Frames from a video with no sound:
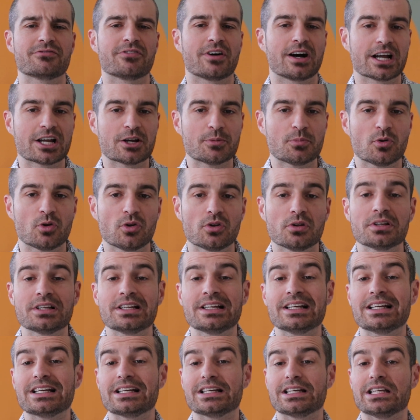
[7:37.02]
viable,
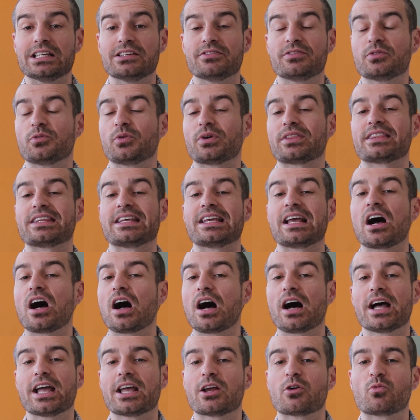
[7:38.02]
even with the
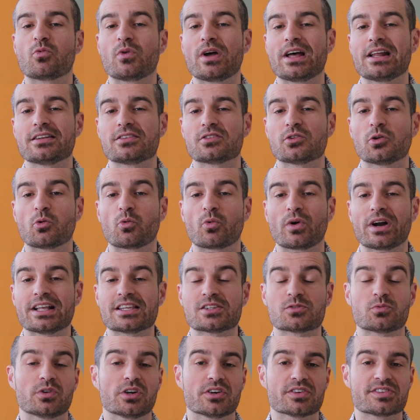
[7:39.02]
high rental
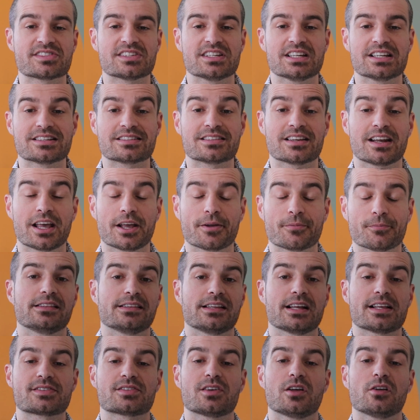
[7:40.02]
rates we are seeing today.
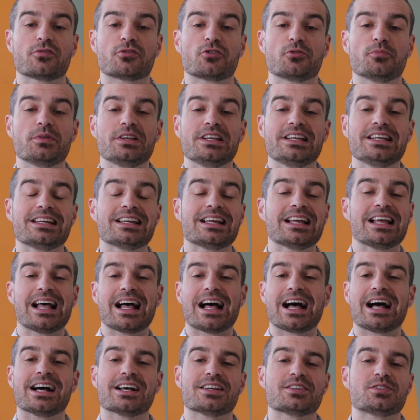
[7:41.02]
That's all for me.
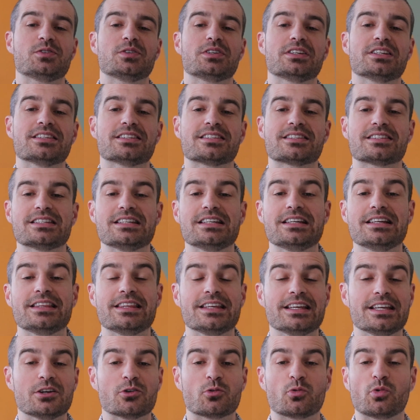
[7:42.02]
As you can see,
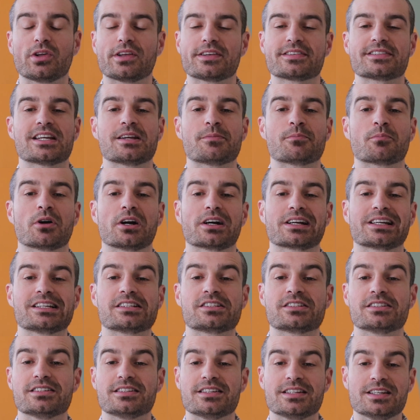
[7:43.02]
the real estate
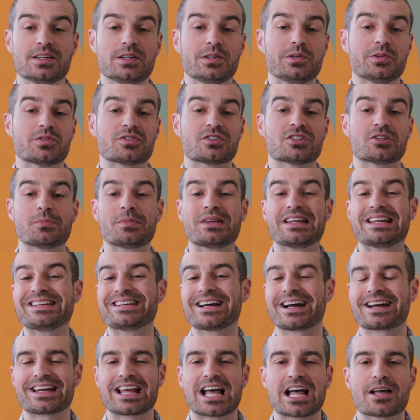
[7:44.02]
market continues to be
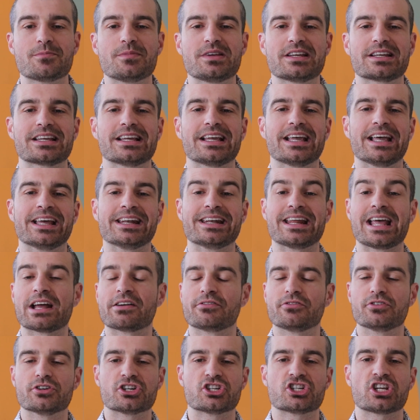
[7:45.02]
dynamic and
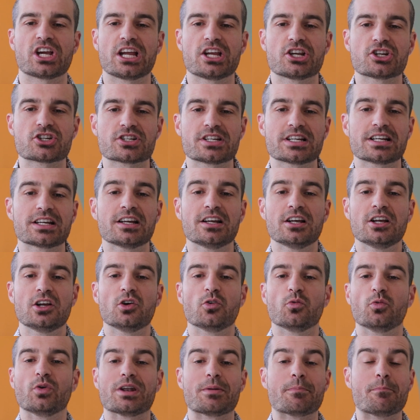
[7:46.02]
ever-changing,
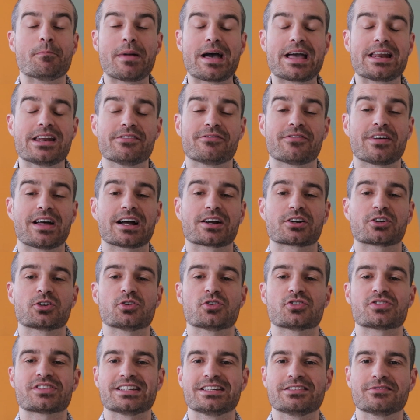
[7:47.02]
with many
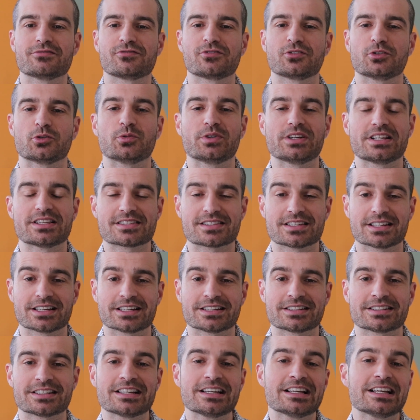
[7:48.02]
factors influencing
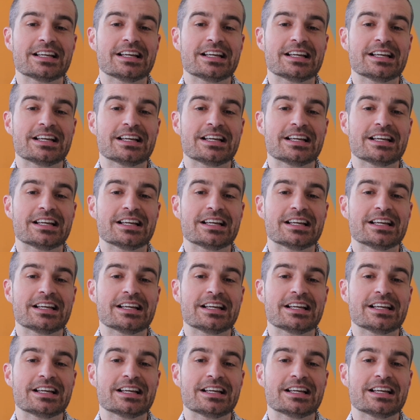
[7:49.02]
it.